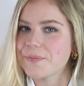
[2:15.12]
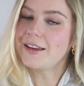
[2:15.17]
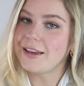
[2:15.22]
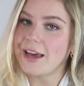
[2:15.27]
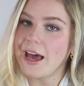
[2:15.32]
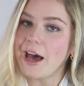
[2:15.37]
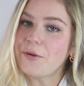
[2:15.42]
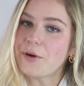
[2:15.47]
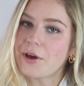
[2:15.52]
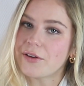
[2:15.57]

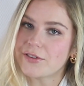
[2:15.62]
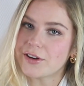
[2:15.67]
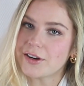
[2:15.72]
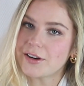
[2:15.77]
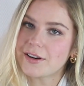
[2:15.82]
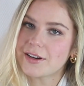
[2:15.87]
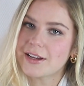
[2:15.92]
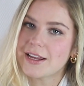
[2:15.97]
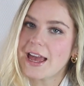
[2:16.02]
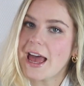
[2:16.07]
However,
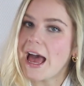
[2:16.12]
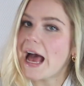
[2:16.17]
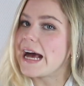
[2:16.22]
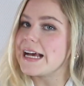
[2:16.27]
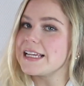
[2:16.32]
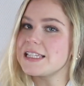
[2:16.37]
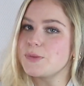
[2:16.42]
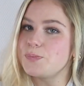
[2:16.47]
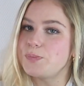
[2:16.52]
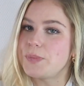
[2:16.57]

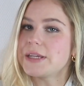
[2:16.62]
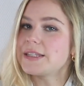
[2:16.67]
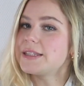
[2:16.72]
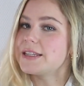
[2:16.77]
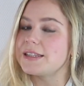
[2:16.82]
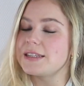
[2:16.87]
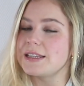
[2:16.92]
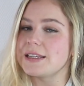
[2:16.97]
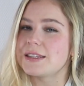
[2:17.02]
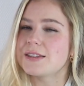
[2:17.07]
as
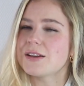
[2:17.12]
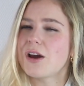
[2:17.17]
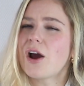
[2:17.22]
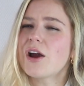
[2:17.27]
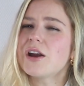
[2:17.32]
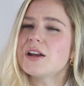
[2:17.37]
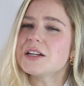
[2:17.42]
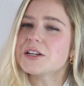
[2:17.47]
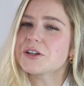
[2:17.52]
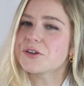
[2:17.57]
businesses are
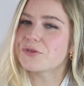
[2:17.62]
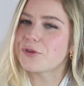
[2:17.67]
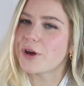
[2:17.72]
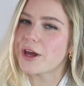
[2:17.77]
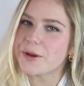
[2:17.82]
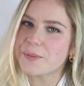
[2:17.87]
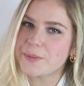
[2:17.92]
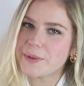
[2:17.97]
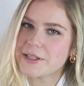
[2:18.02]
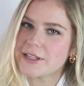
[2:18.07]

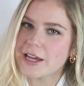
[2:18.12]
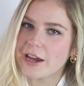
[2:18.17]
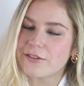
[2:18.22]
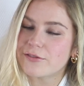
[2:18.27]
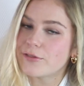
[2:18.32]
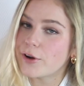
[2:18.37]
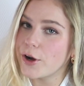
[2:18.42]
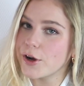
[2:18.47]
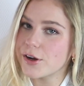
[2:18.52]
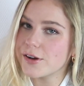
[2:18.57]
incredibly
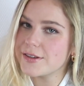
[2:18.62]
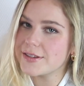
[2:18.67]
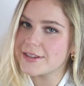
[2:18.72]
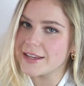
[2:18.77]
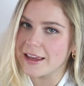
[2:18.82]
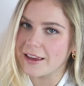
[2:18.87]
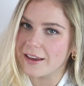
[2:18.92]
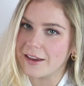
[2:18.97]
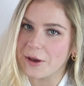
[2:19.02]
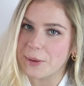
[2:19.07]
diverse
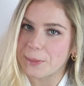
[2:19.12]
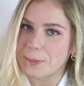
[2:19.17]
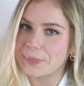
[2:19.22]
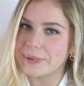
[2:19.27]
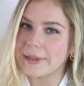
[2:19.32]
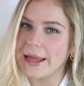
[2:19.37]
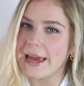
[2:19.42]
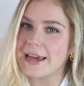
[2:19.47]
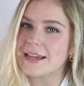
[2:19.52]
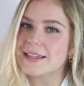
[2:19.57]
and
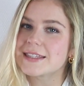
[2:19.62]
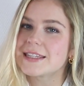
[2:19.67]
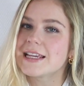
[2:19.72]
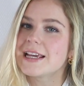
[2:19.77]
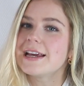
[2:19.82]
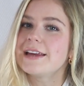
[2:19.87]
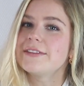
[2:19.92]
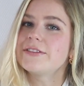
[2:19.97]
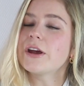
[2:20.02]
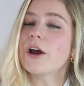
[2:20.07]
complex,
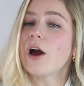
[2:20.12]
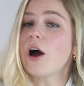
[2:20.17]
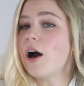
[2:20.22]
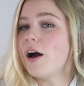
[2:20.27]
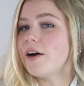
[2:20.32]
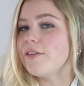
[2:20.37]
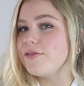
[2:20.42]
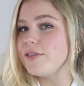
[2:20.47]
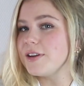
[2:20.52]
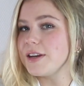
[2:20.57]
there
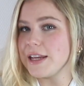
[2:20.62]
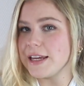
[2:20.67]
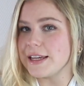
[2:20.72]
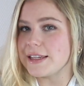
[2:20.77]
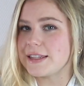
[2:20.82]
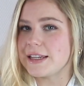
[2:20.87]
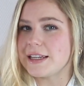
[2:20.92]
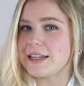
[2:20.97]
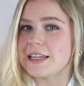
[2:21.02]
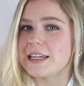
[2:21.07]
often is
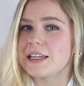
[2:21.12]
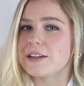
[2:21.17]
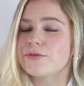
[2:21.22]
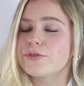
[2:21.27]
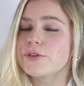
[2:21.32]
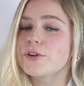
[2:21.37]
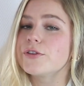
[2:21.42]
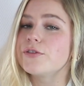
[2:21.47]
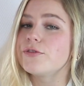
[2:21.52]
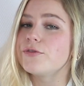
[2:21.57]
a need
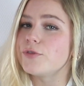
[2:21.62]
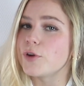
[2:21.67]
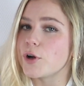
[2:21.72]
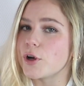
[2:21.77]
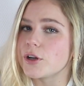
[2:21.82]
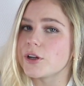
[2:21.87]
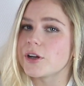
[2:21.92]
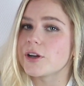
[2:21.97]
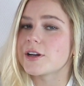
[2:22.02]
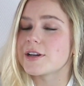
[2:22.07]
for
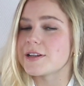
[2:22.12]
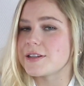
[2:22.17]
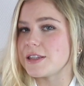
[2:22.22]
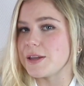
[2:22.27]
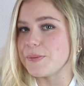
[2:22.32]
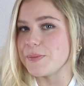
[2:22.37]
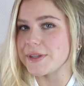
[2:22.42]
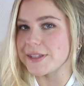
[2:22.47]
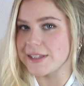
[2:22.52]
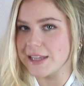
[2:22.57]
further
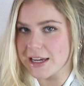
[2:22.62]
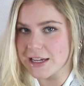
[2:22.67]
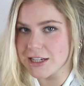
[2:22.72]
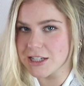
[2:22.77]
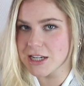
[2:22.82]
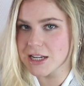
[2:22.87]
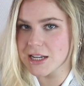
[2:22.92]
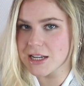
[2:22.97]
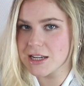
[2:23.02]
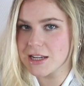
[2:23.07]

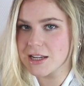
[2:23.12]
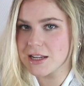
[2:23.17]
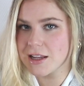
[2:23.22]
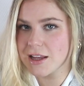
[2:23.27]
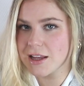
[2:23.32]
customization.